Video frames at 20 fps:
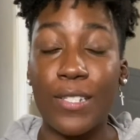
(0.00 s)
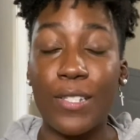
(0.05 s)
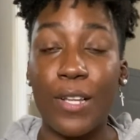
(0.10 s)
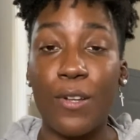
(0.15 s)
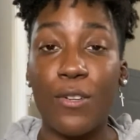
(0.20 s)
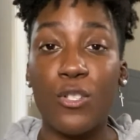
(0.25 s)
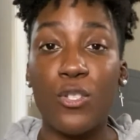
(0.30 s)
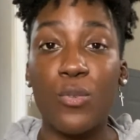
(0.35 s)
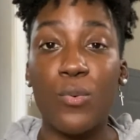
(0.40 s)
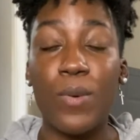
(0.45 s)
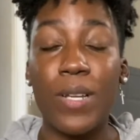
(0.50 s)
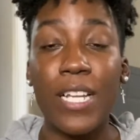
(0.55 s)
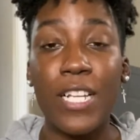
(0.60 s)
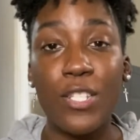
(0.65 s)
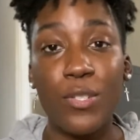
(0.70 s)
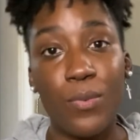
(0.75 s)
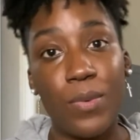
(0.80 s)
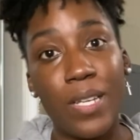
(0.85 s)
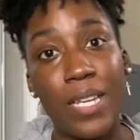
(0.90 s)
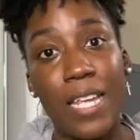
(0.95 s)
So
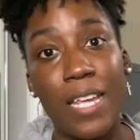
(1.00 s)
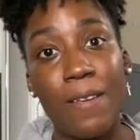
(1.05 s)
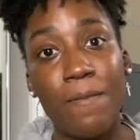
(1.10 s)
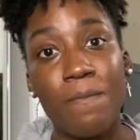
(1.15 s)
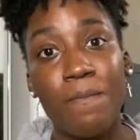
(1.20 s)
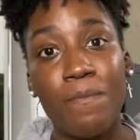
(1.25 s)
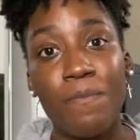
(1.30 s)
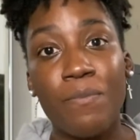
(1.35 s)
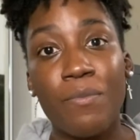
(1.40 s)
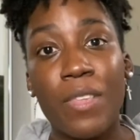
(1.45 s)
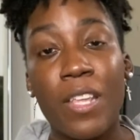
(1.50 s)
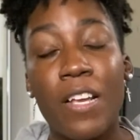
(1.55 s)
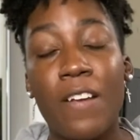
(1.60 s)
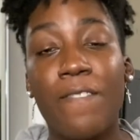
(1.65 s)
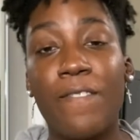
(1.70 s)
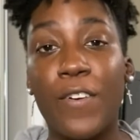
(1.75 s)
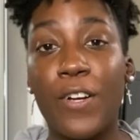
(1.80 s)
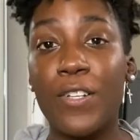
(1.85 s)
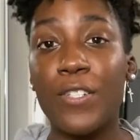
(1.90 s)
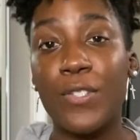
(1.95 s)
2020
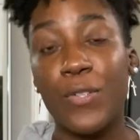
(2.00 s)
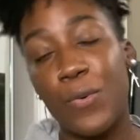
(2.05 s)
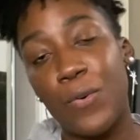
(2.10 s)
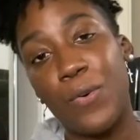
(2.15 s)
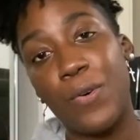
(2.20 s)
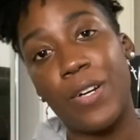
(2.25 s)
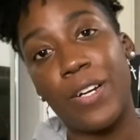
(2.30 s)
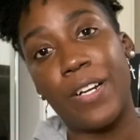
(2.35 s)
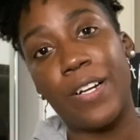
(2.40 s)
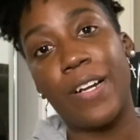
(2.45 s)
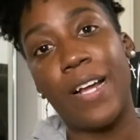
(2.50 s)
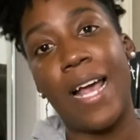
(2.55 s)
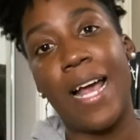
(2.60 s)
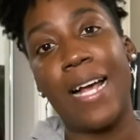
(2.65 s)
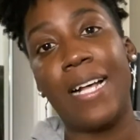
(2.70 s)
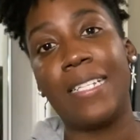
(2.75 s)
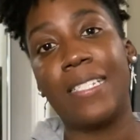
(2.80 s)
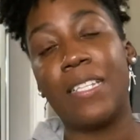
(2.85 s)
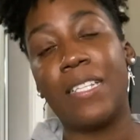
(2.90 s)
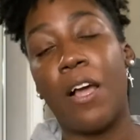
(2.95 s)
first quarter
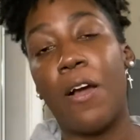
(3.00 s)
has